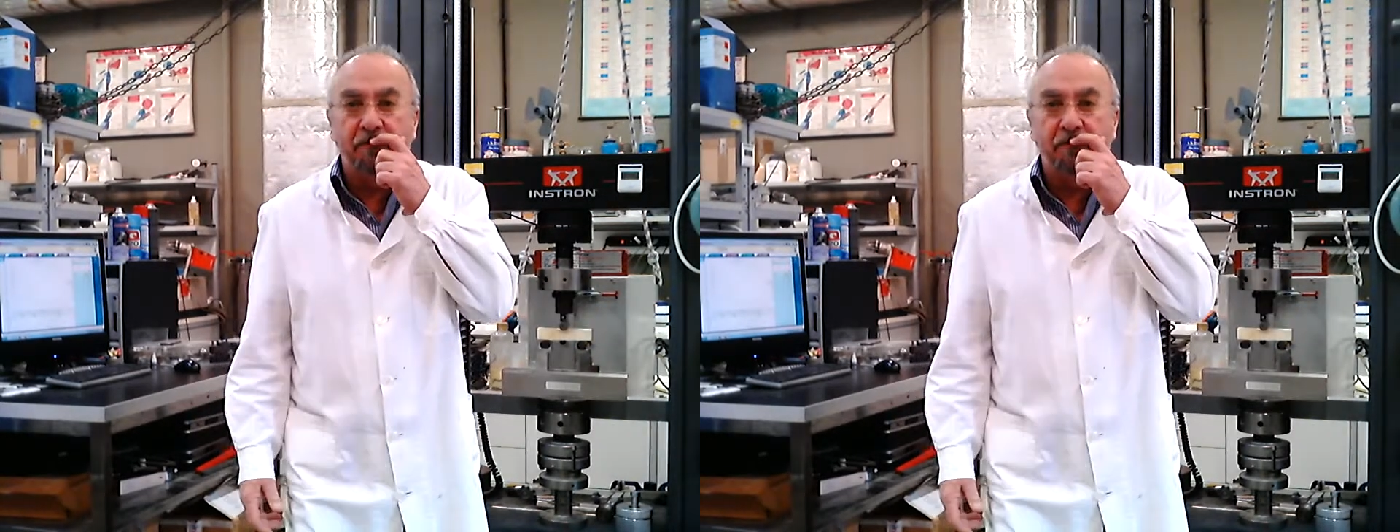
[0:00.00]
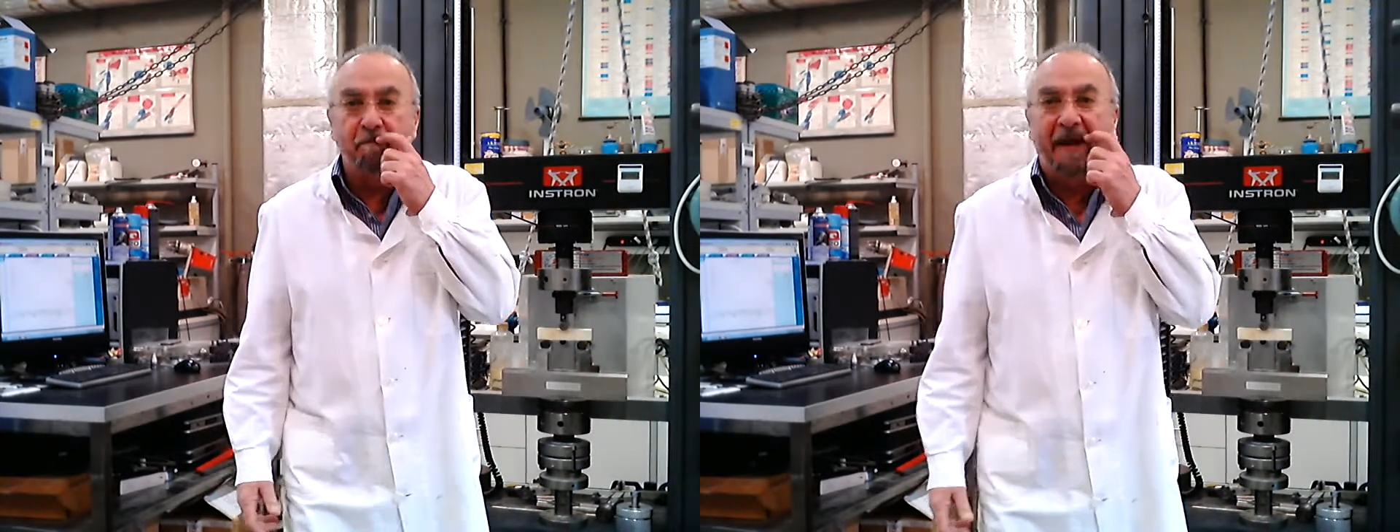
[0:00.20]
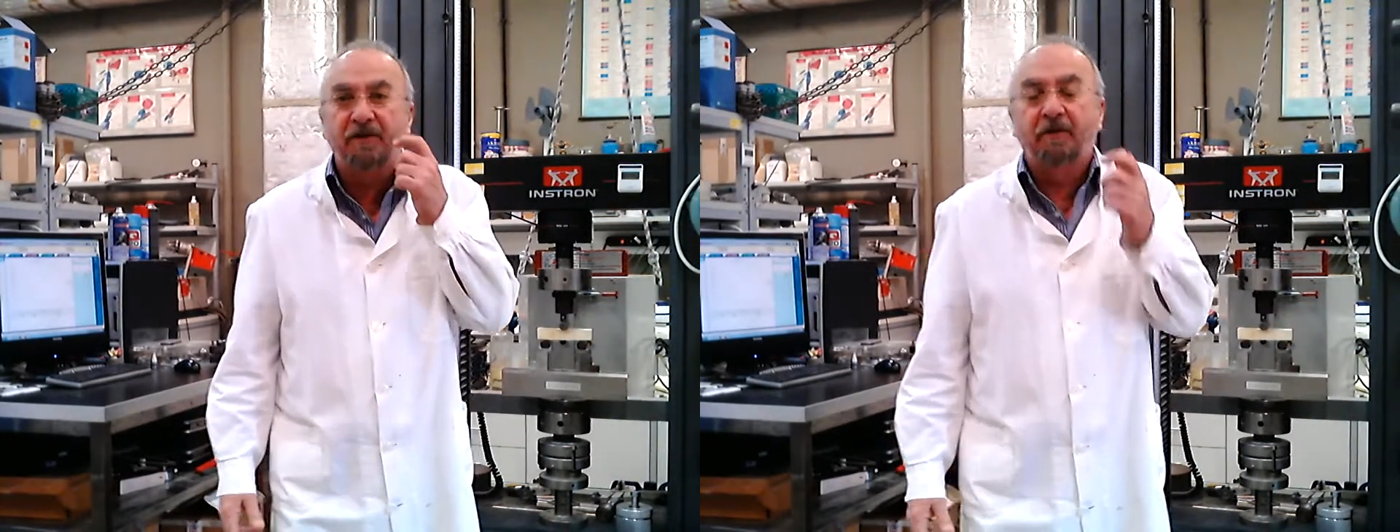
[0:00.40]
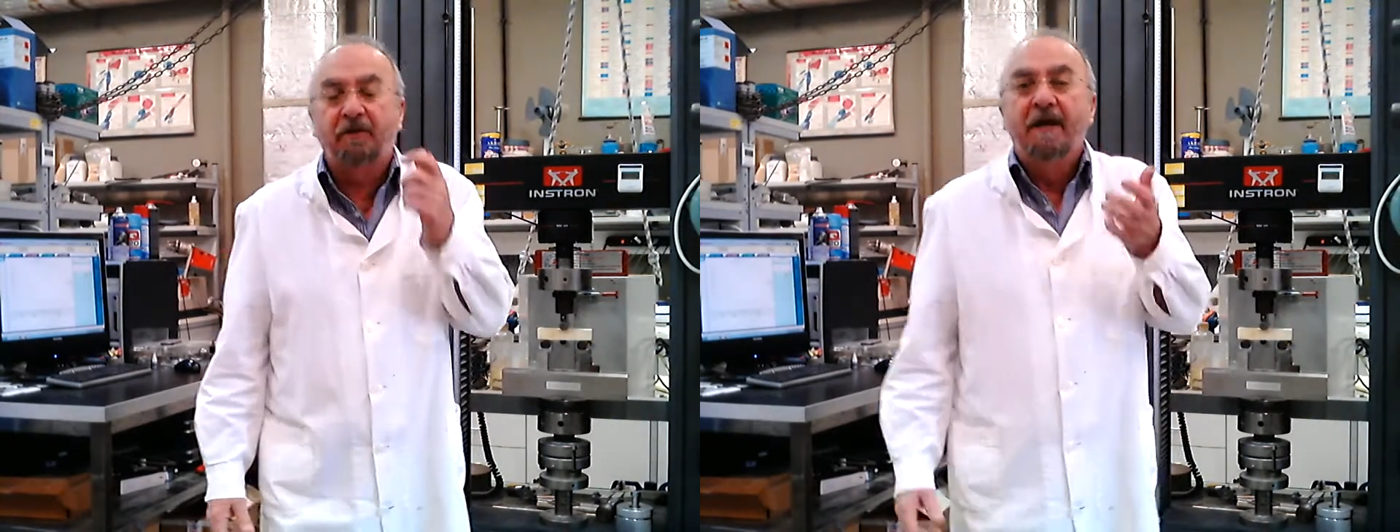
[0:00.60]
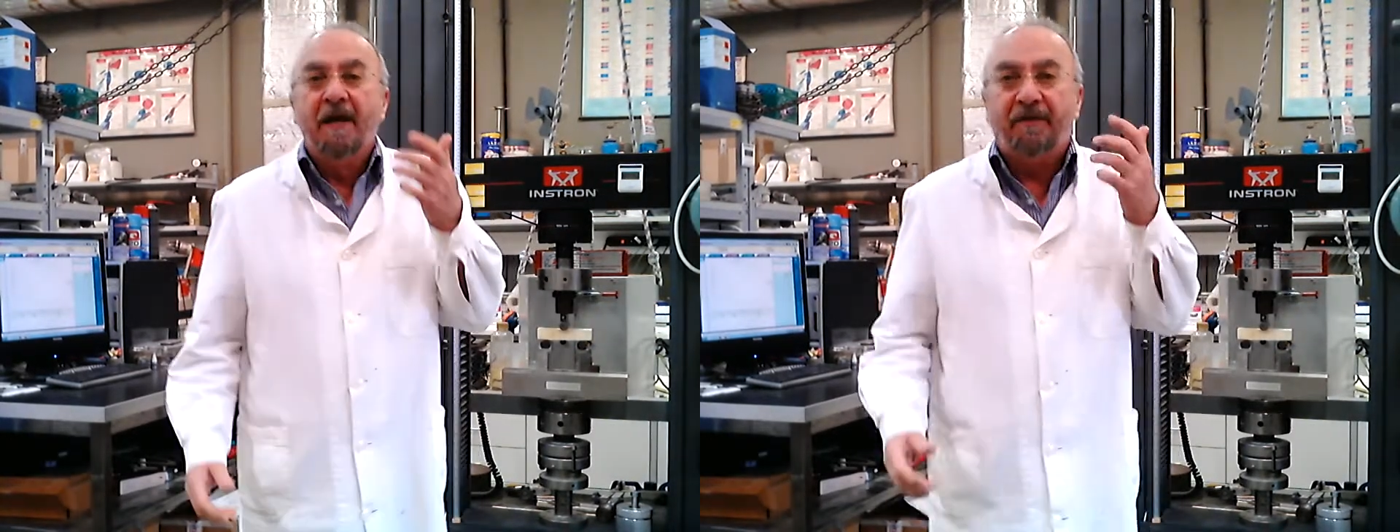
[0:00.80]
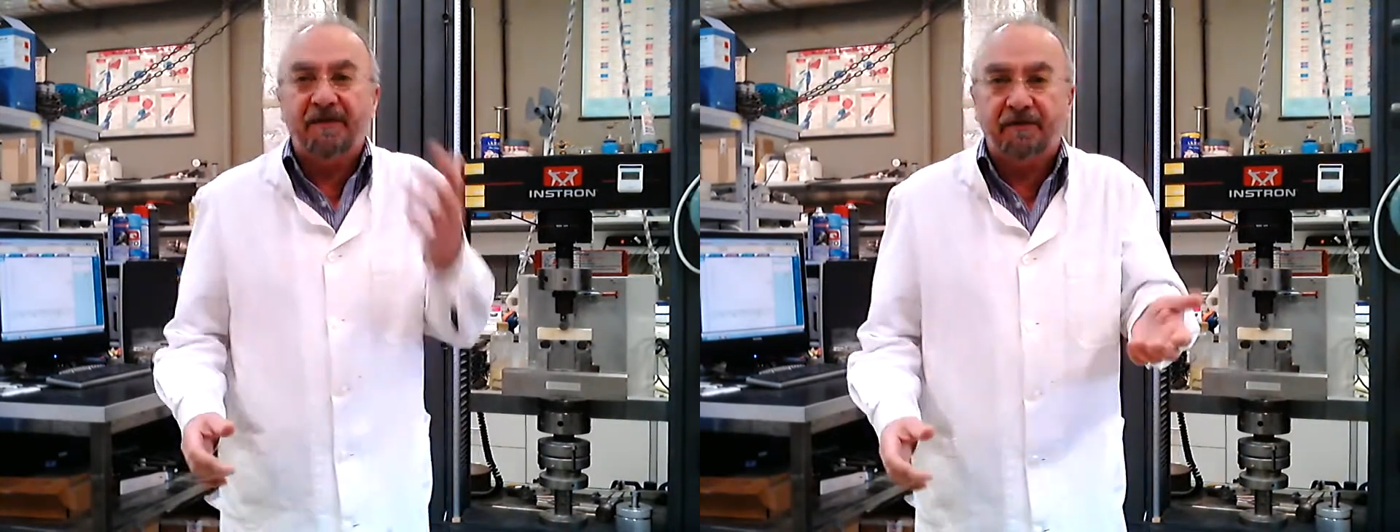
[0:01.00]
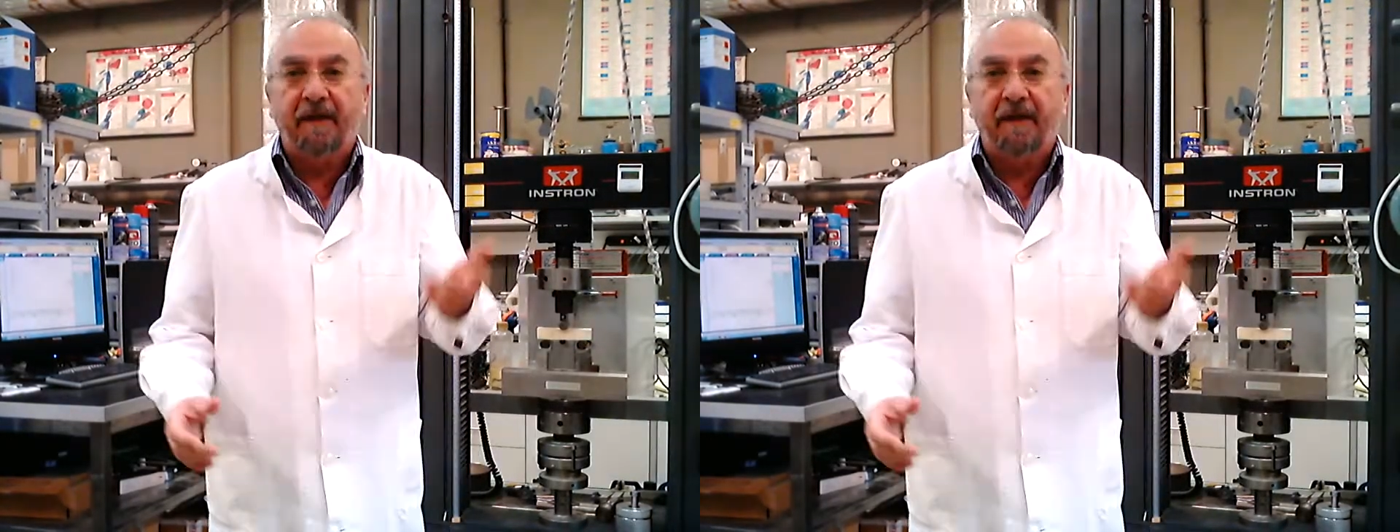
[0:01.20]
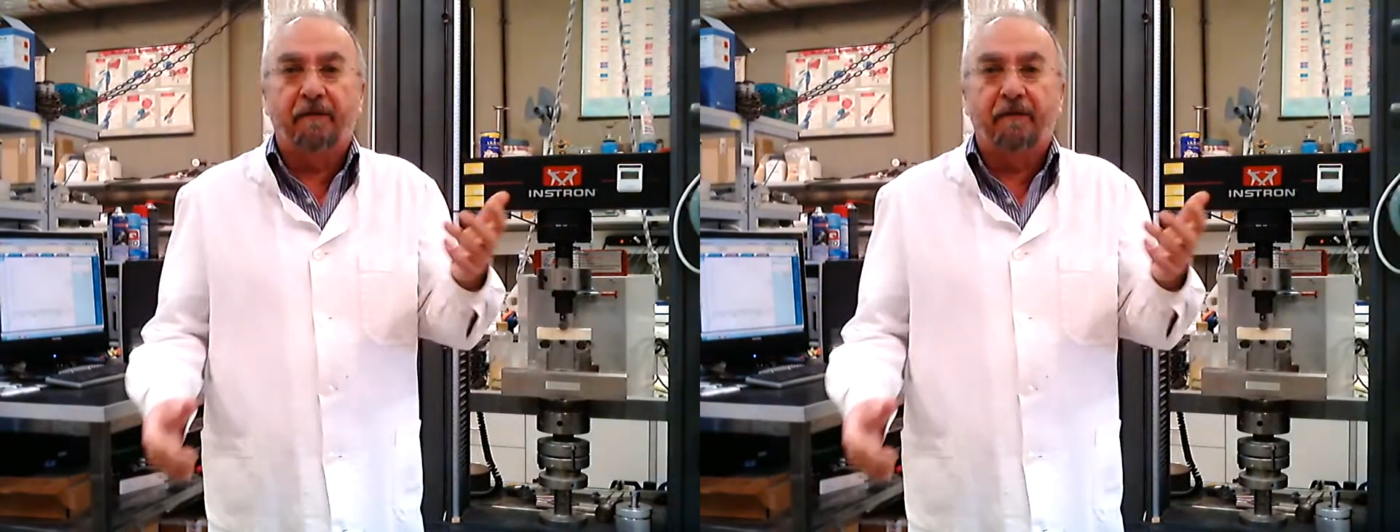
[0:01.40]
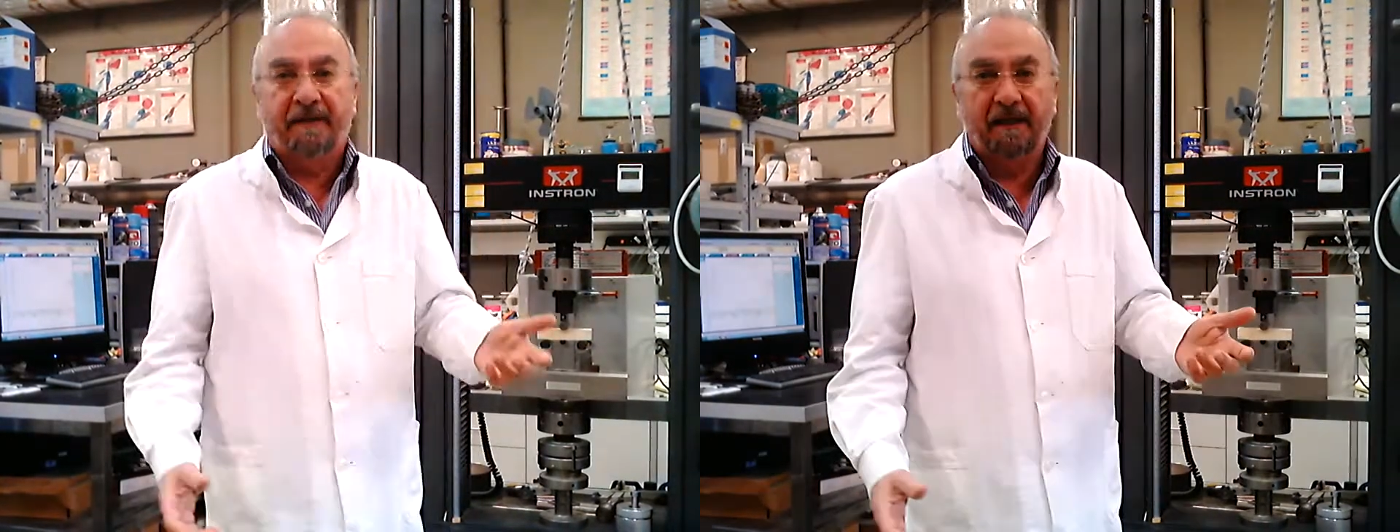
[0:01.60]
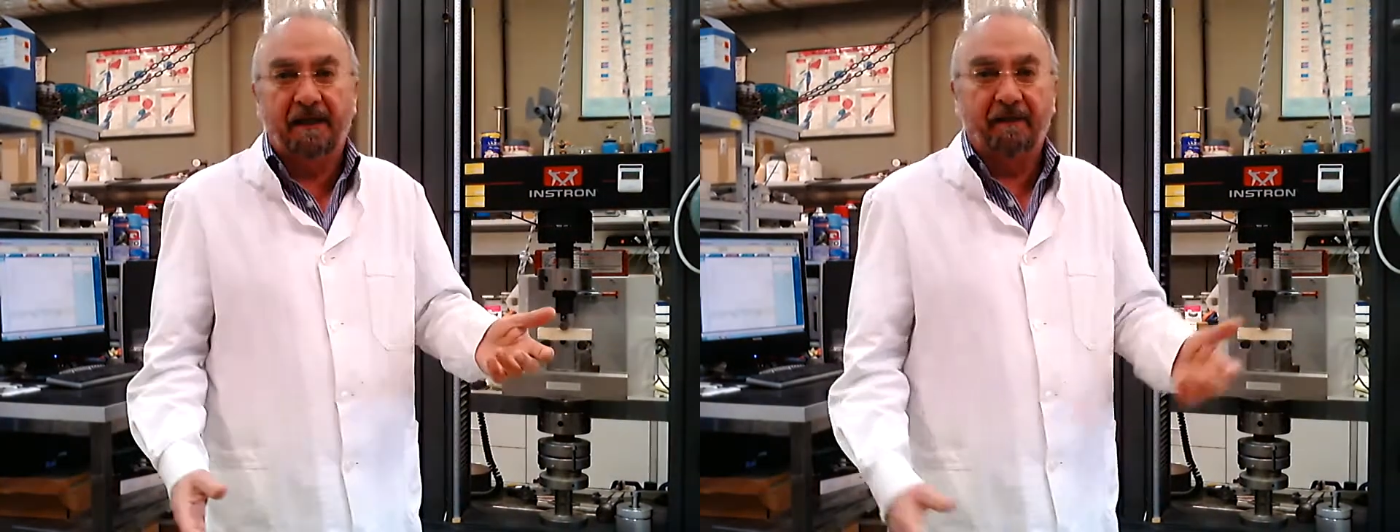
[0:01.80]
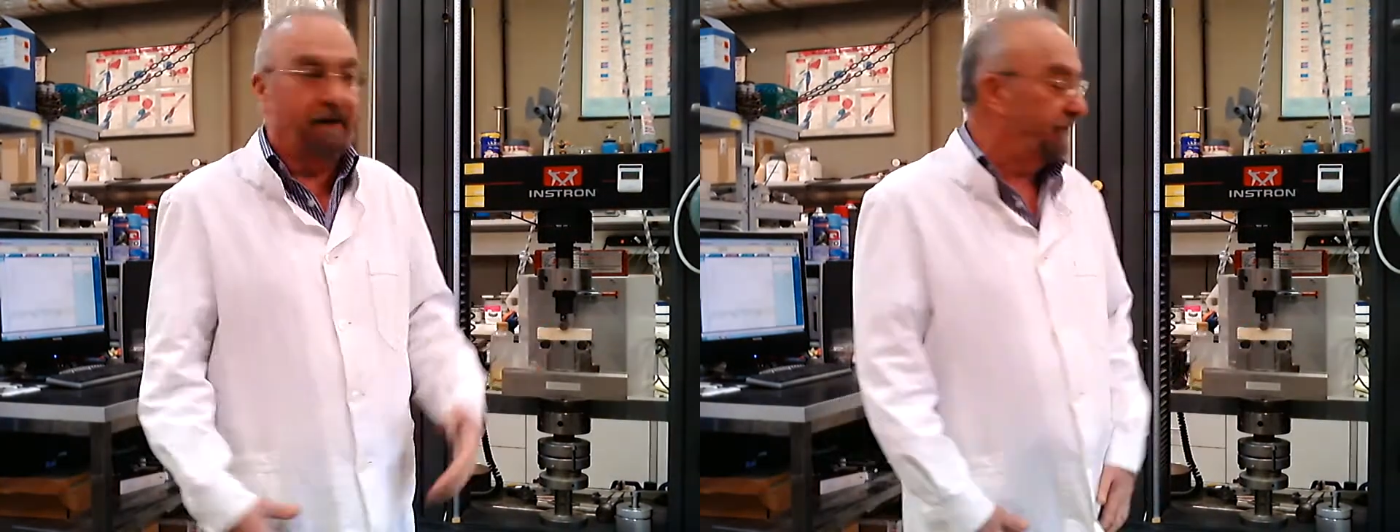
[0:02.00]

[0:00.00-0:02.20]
to measure the strength of materials.